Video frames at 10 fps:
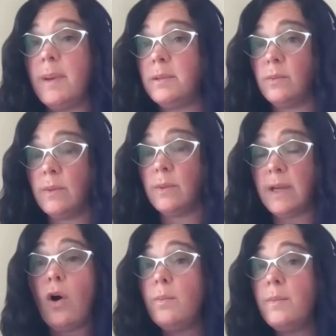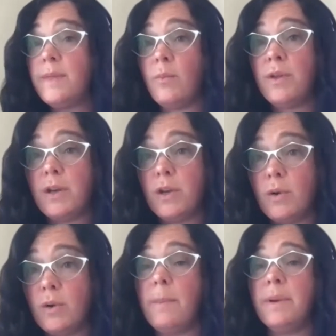going to be able to rehome them with a
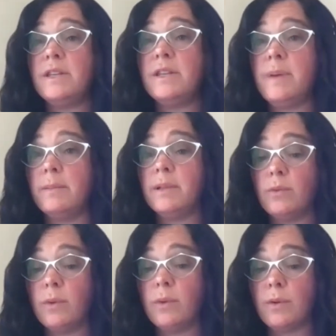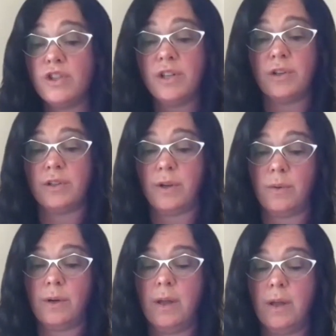new company to be able to grow their
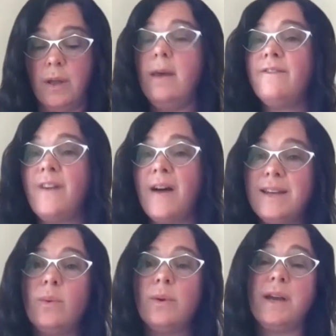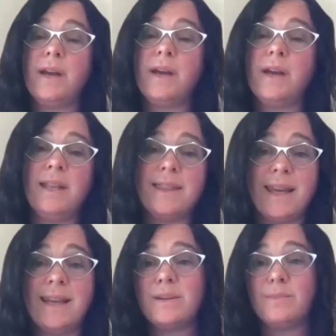genius side. Find out what the company
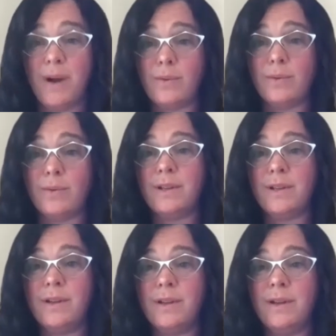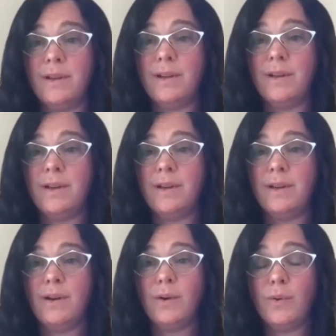thinks about
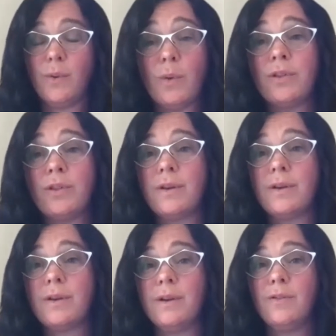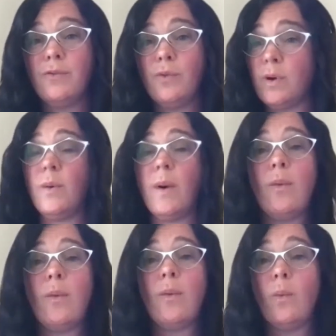growth for
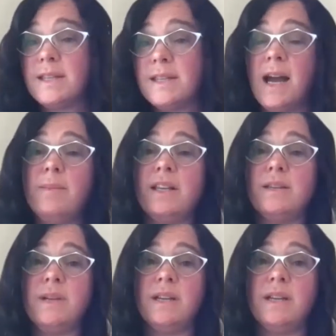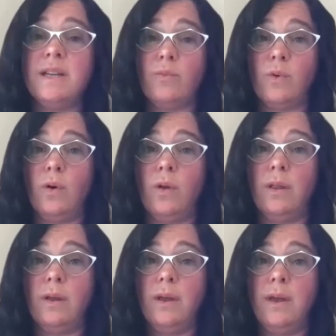you. What's the timeline to be in that
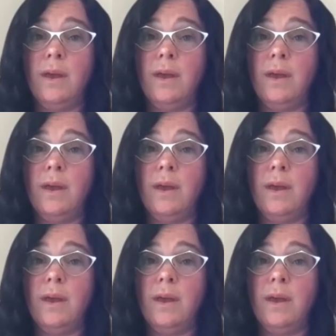role?